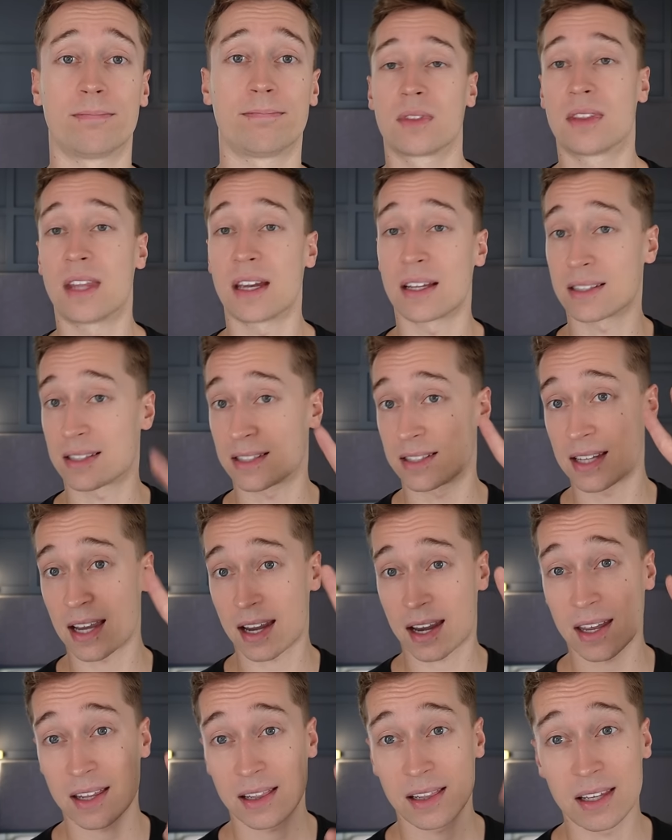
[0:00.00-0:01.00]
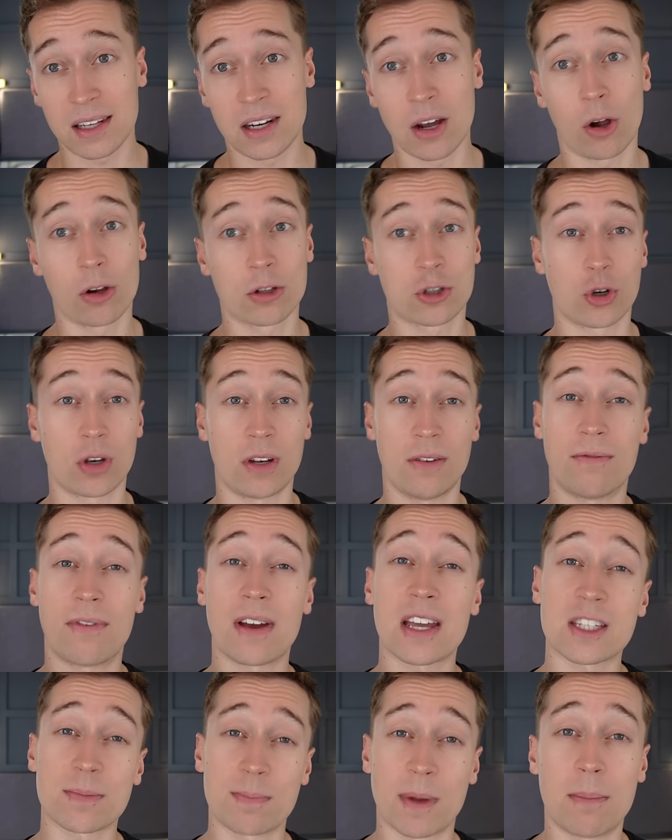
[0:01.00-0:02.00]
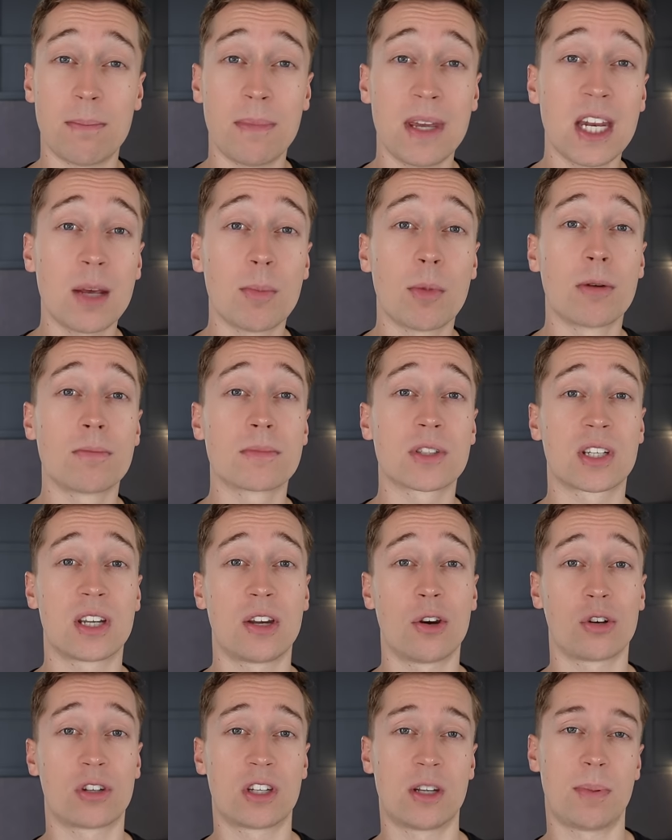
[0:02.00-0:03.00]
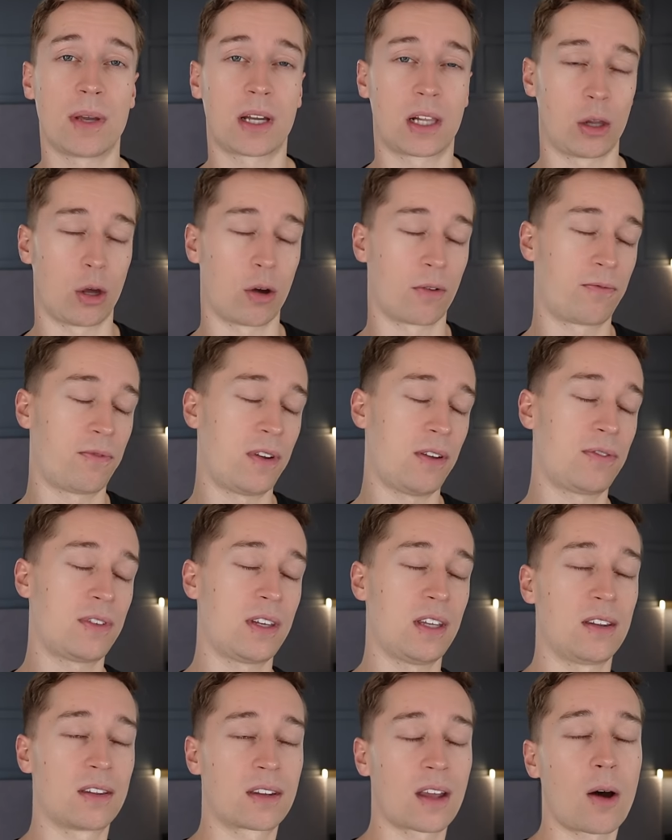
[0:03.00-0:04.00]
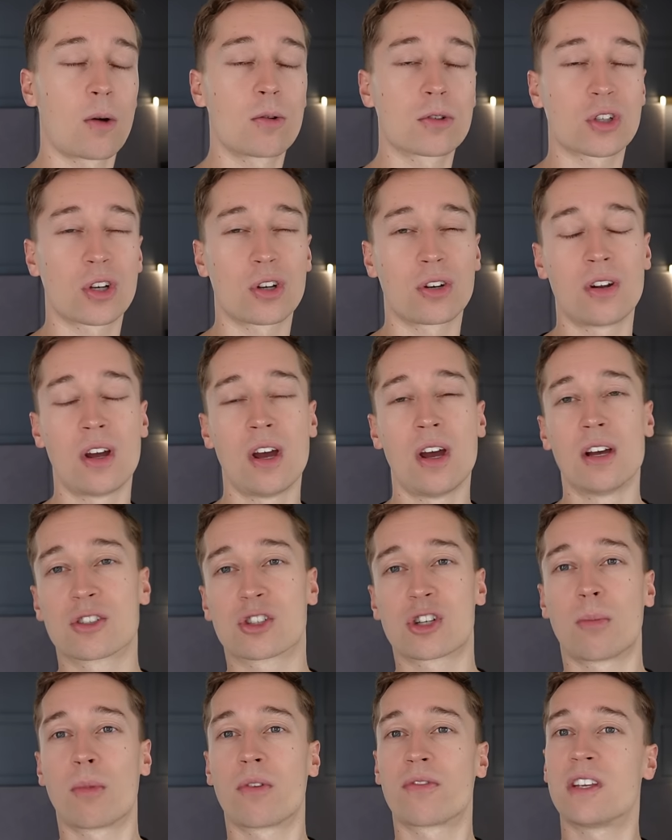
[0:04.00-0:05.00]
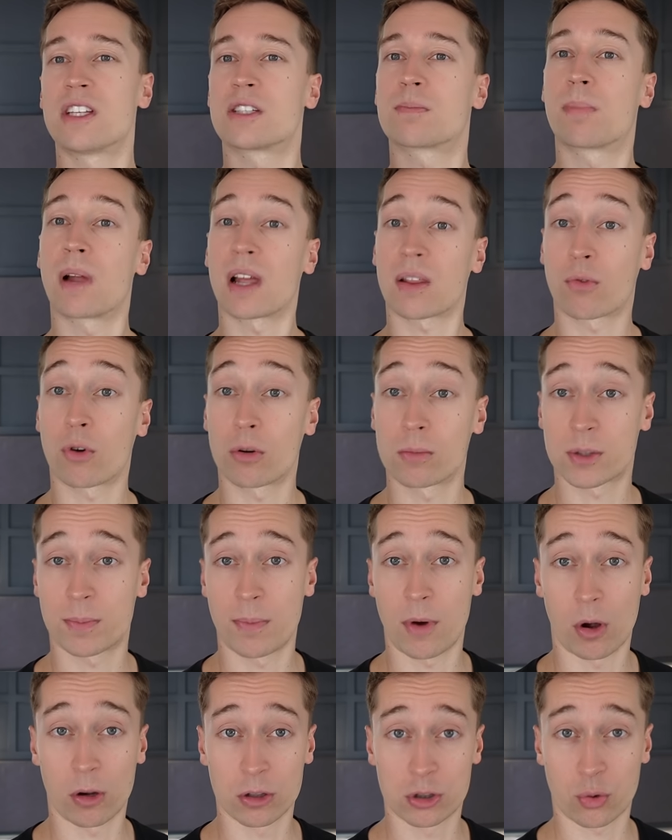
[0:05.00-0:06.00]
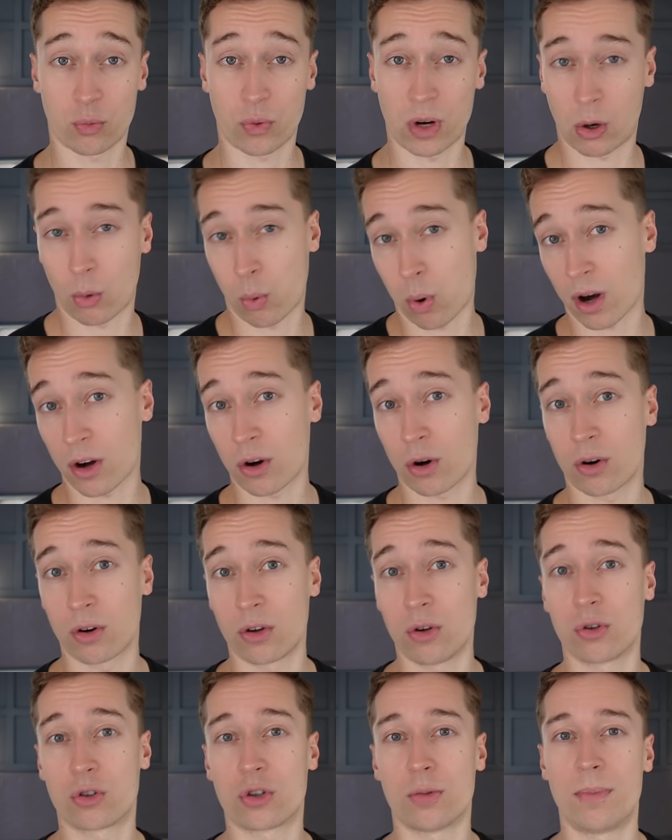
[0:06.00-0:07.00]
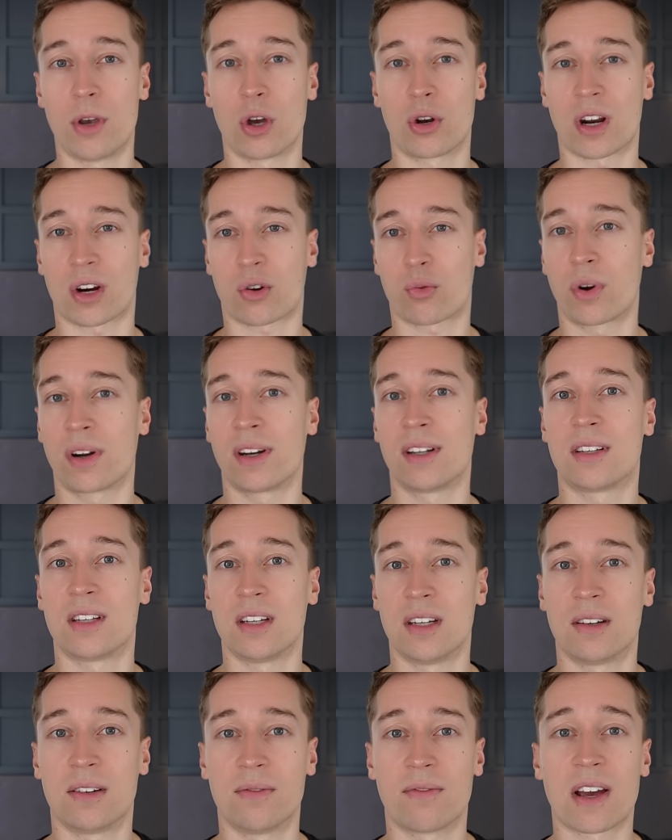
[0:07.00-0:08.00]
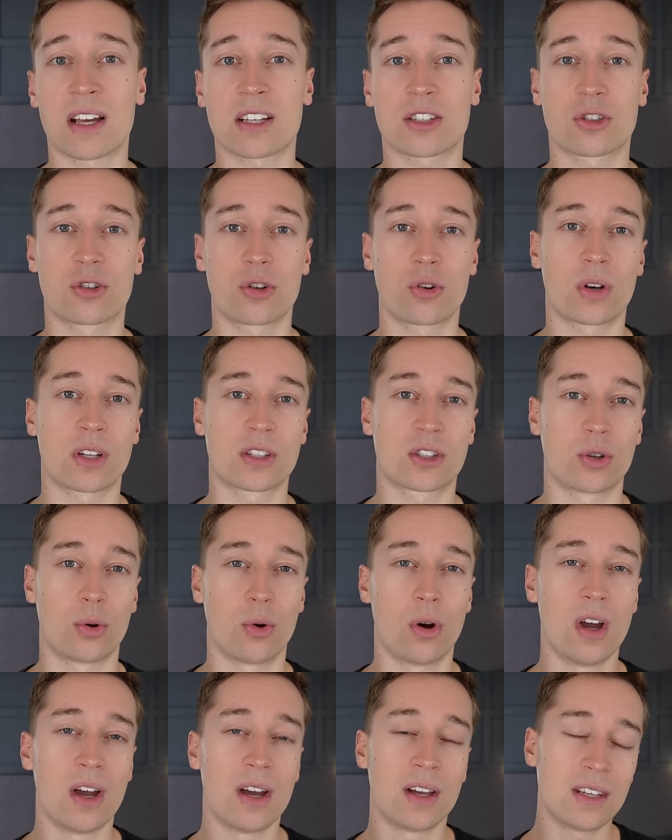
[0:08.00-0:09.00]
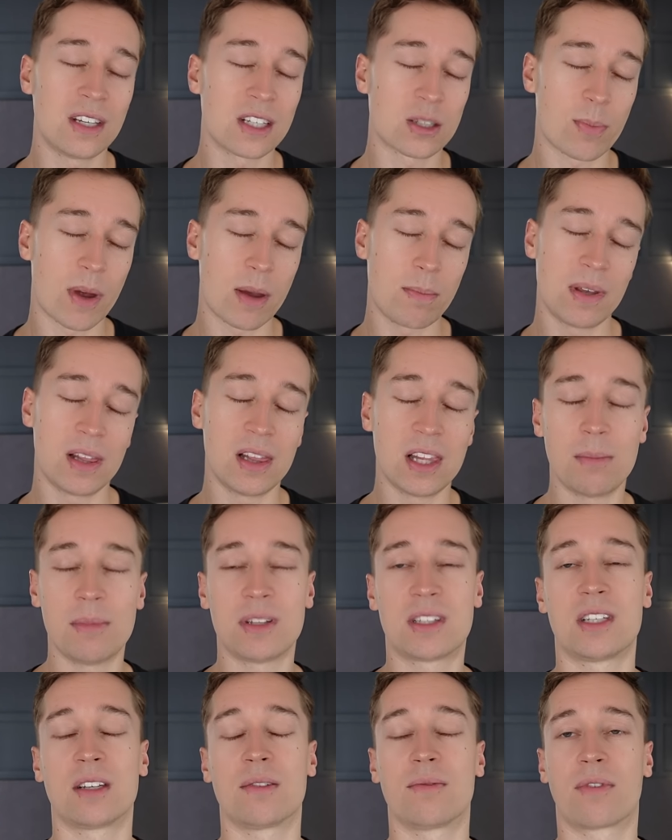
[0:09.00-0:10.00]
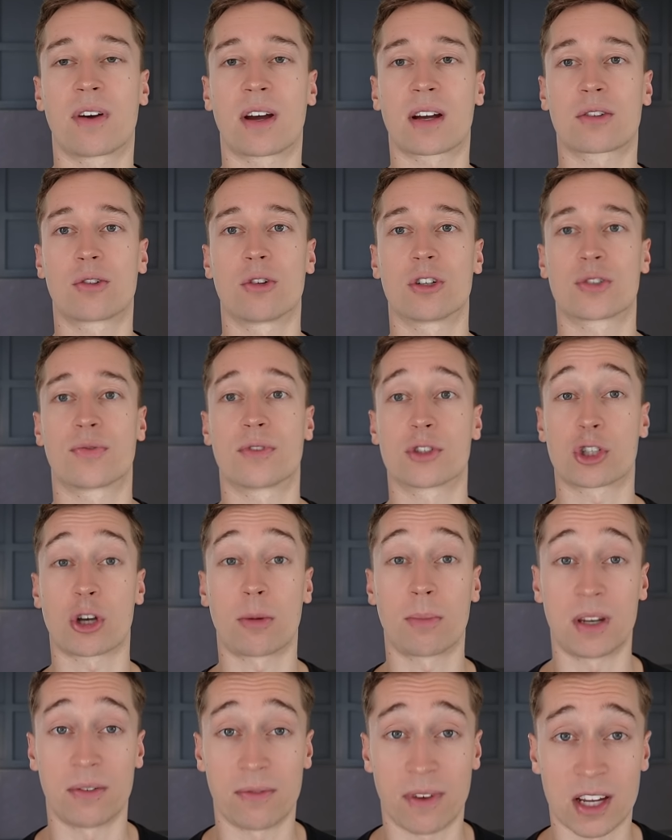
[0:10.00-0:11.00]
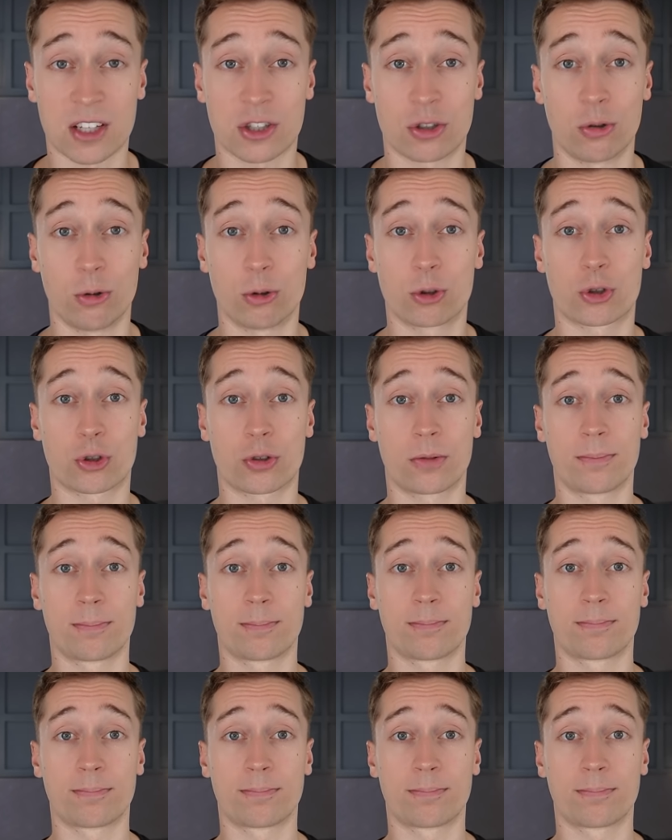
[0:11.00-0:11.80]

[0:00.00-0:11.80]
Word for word: Then secondly, there are also investment minimums here, typically of 15,000. Some of these platforms may also require you to be an accredited investor, and so these may be limiting factors for some investors.